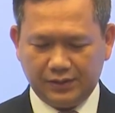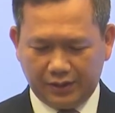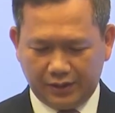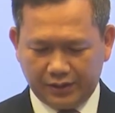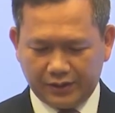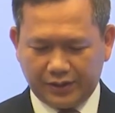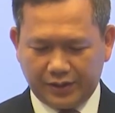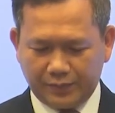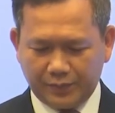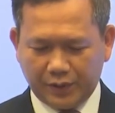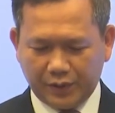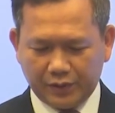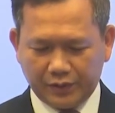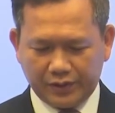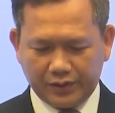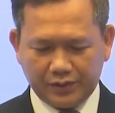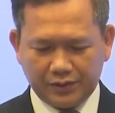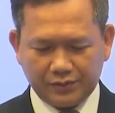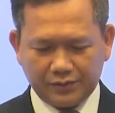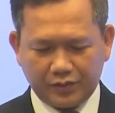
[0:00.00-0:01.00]
In
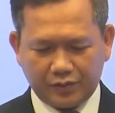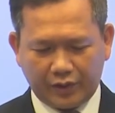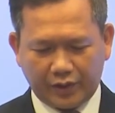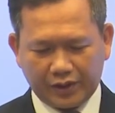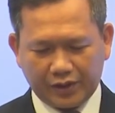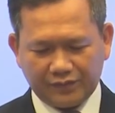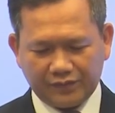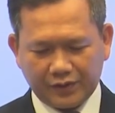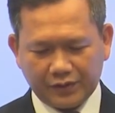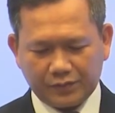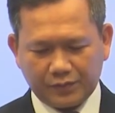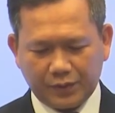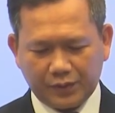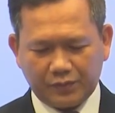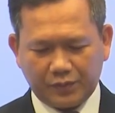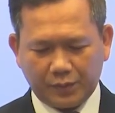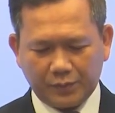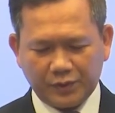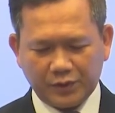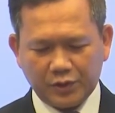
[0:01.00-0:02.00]
Cambodia, direct
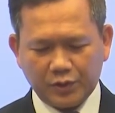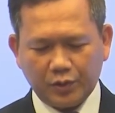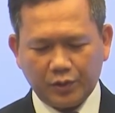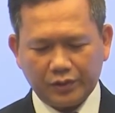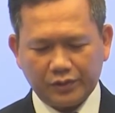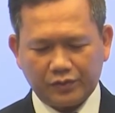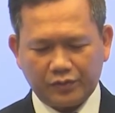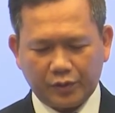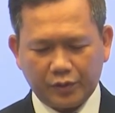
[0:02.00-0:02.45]
investment from the U.S.